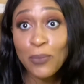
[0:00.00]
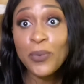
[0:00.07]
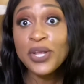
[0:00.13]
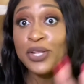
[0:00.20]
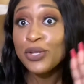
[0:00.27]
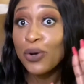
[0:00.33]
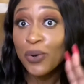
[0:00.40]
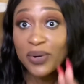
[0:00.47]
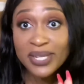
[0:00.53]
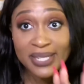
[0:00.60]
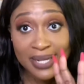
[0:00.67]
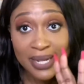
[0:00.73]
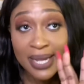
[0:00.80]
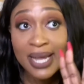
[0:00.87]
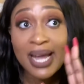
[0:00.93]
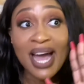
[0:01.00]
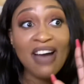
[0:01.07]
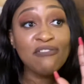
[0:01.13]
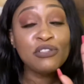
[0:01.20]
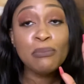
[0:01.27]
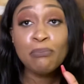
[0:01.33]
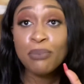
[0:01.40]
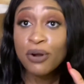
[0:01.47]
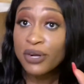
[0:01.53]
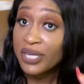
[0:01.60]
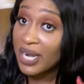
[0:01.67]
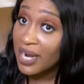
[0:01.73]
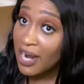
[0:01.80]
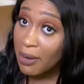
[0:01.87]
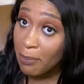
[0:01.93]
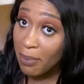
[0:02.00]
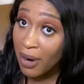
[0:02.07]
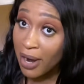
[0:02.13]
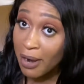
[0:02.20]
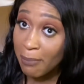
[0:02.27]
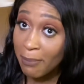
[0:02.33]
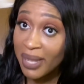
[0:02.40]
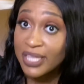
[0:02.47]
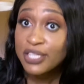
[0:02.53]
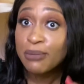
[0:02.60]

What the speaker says: We don't have to burn down an apartment